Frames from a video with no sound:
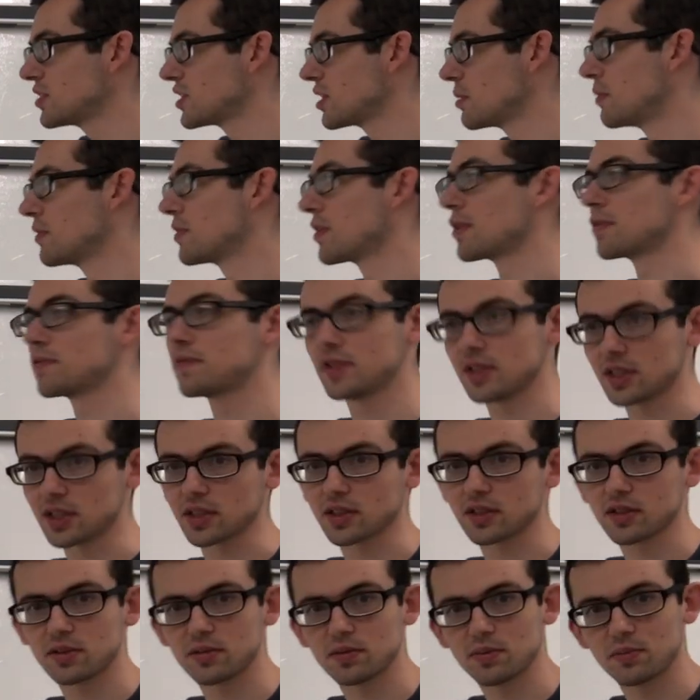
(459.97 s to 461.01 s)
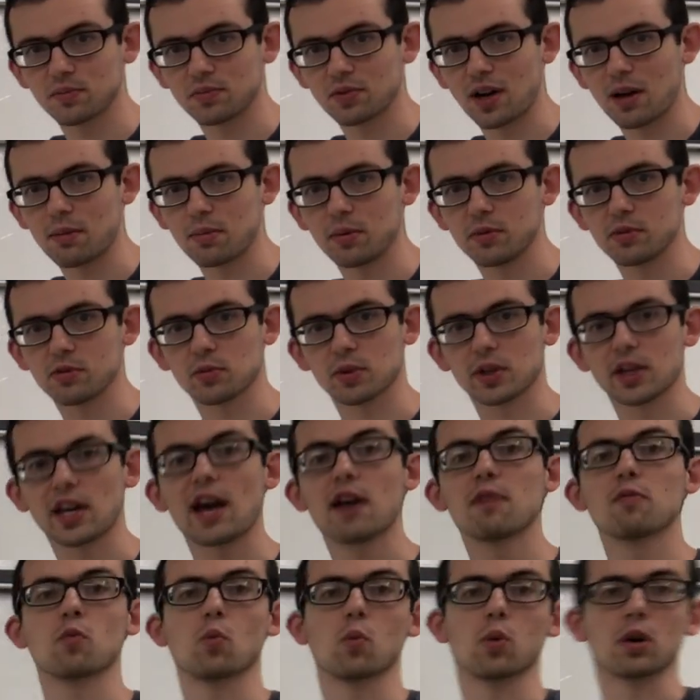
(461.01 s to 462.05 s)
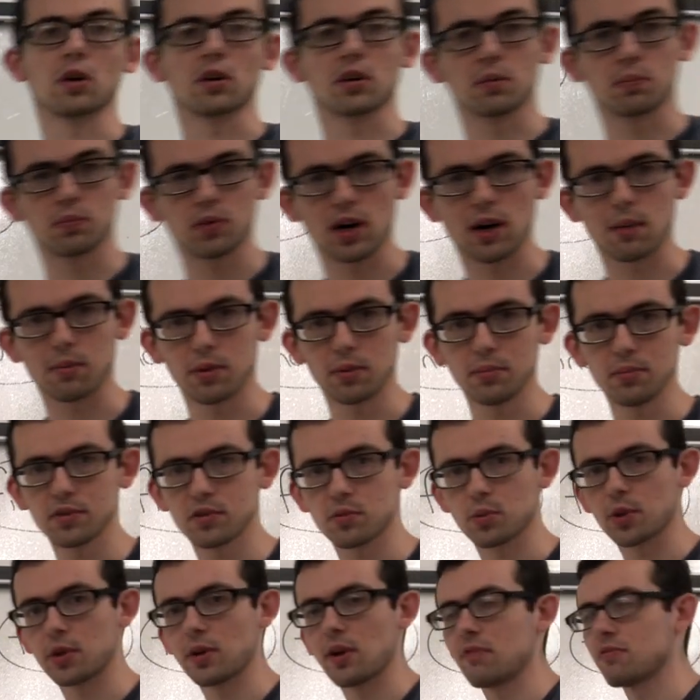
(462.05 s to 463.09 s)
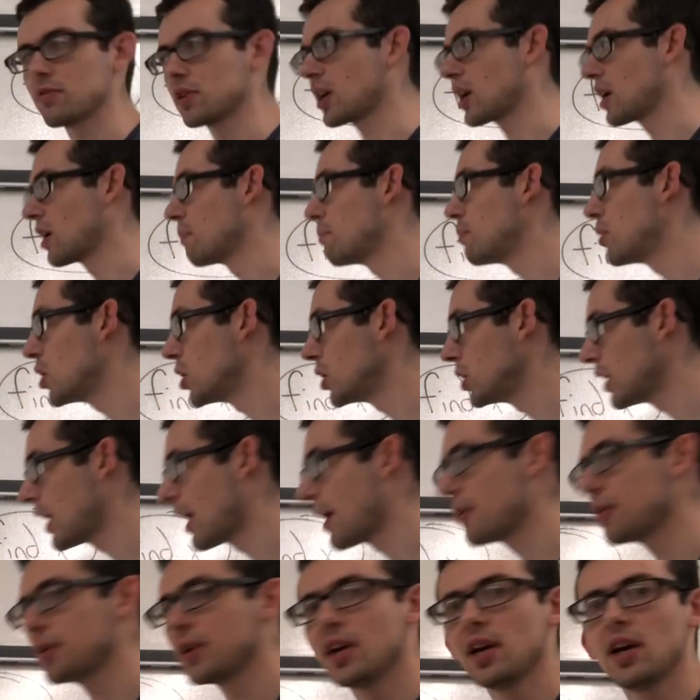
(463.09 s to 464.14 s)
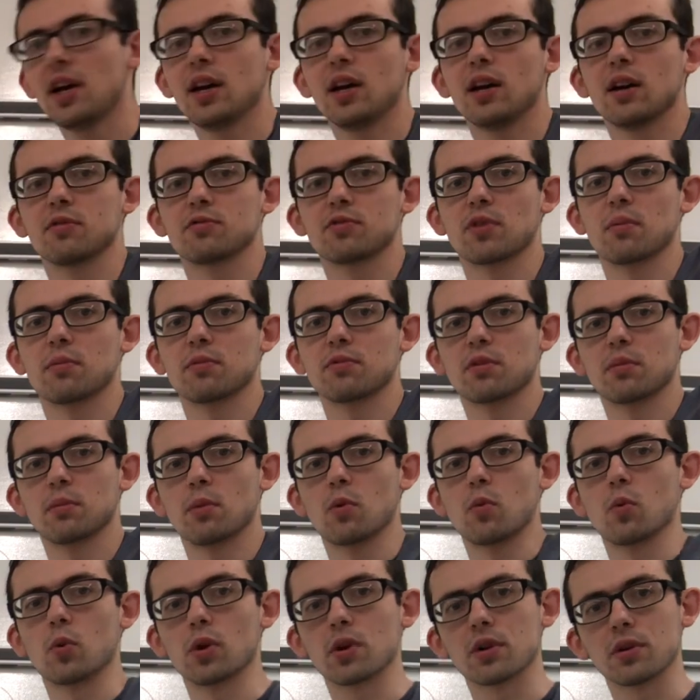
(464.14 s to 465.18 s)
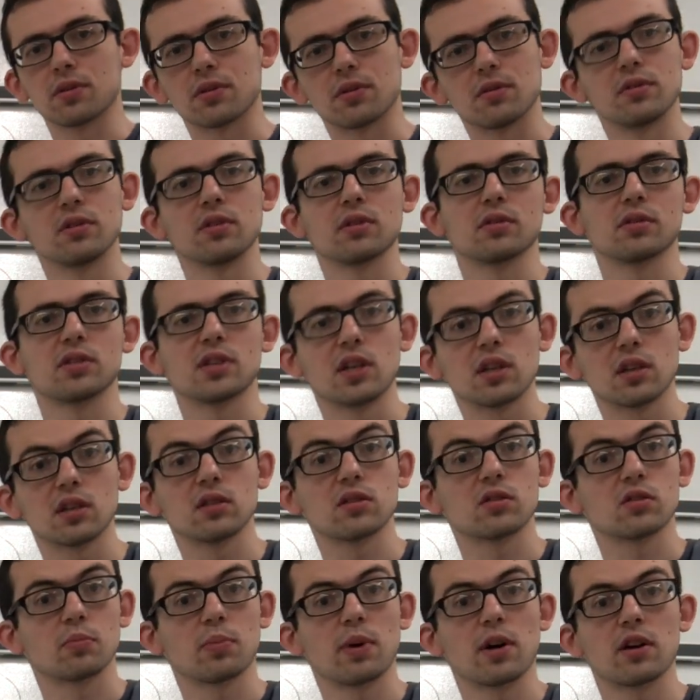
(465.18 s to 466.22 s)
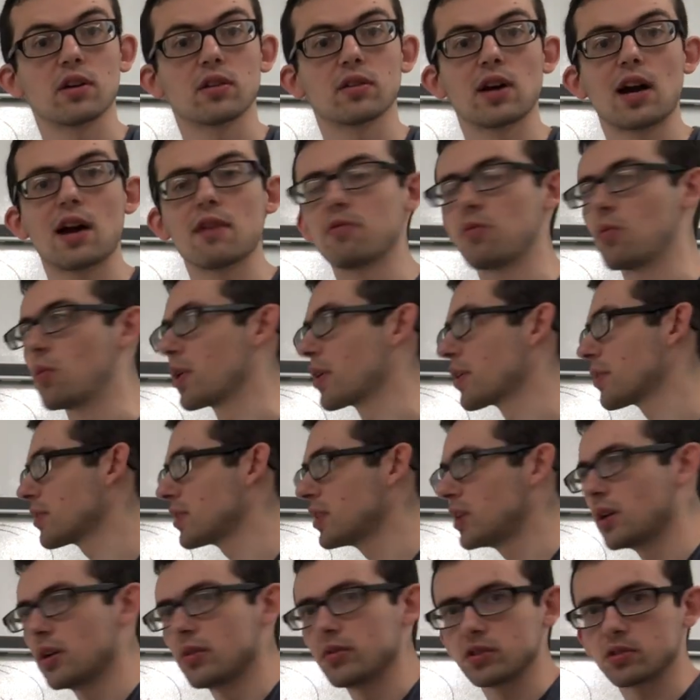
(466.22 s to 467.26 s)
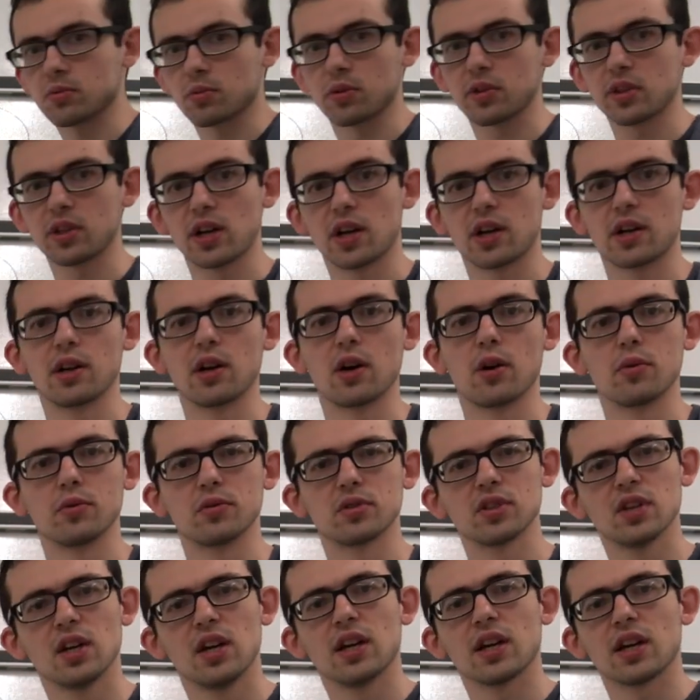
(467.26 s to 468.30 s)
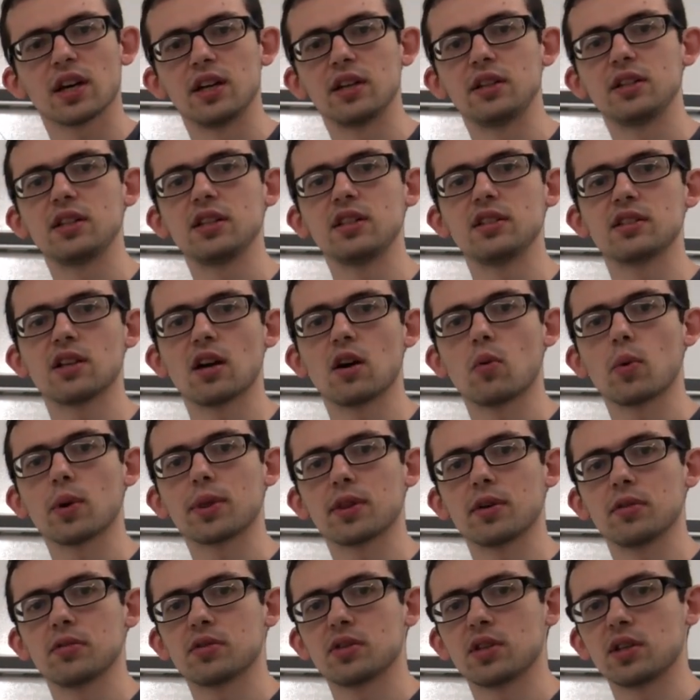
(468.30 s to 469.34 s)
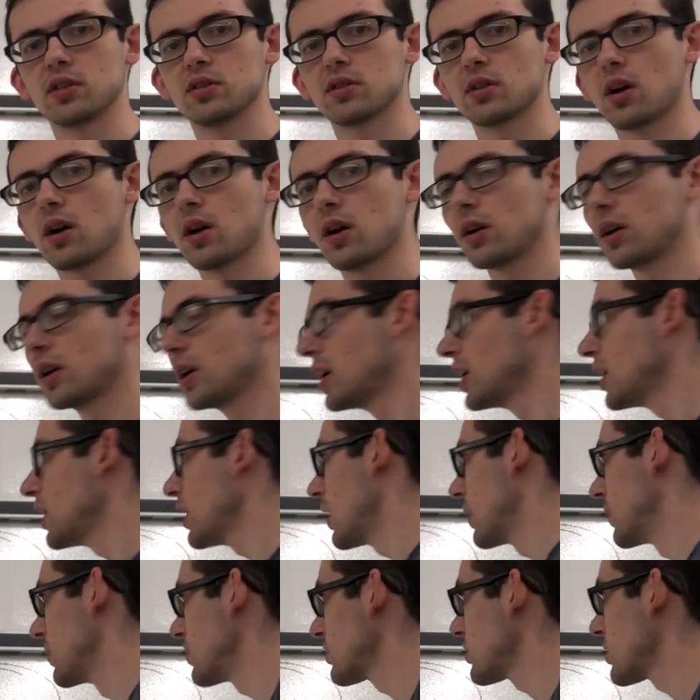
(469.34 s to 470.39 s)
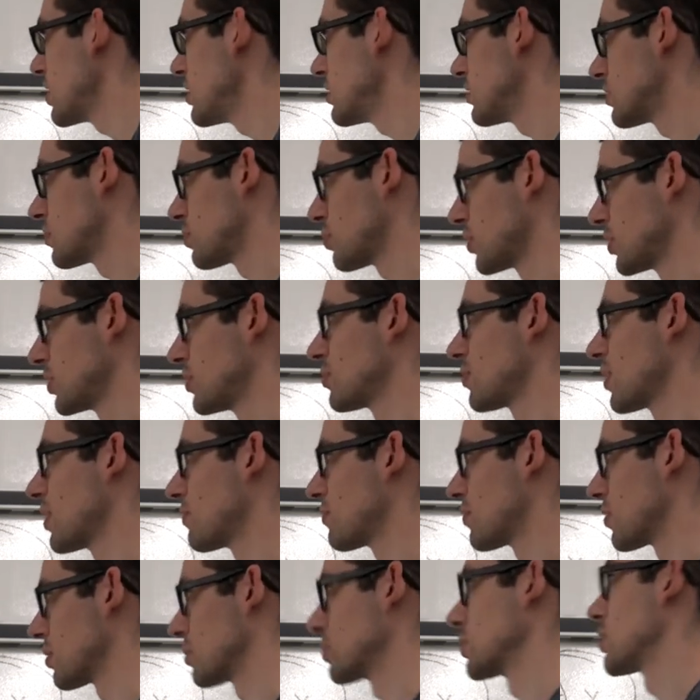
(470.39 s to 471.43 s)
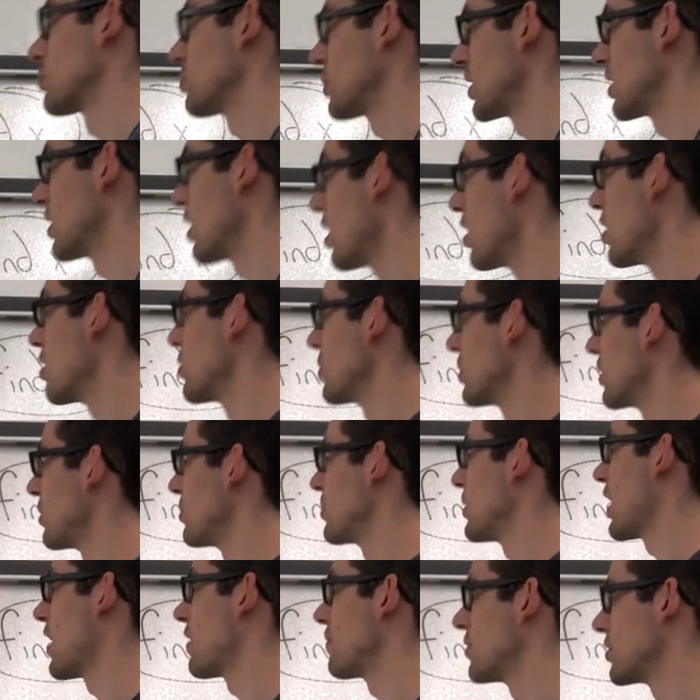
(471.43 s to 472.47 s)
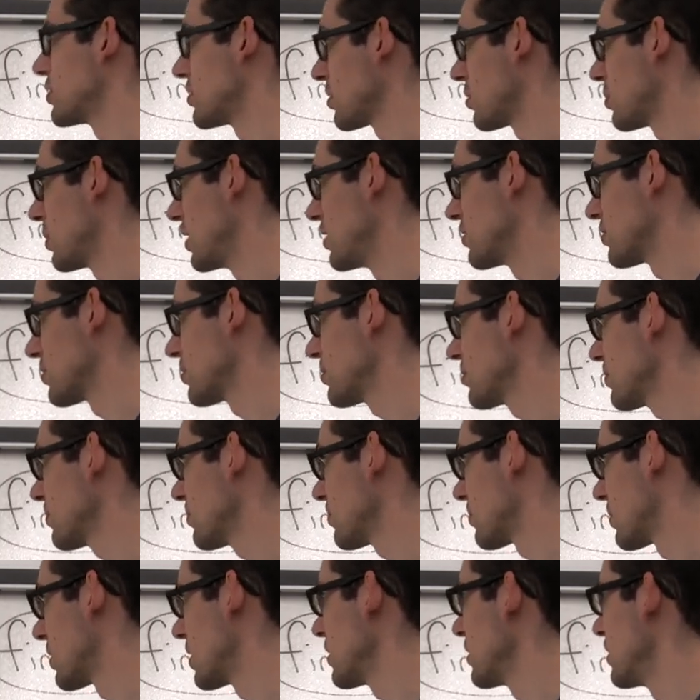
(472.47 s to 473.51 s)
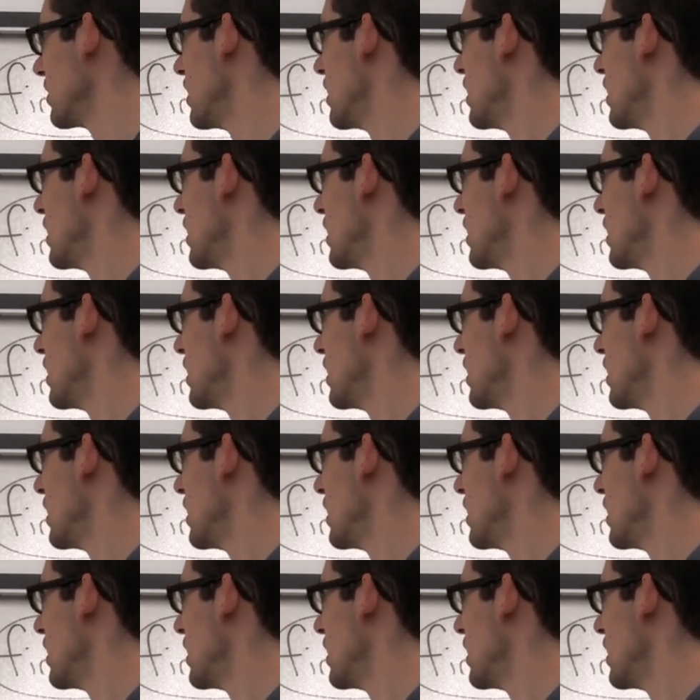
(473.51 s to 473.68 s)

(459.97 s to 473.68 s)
Some of our physics problems, we're going to have word problems where you have to kind of pull out from a word, sentence or paragraph, what are the knowns, what are the unknowns, kind of tease out what those things are. In this case, it's pretty straightforward. We know that we have this equation, right?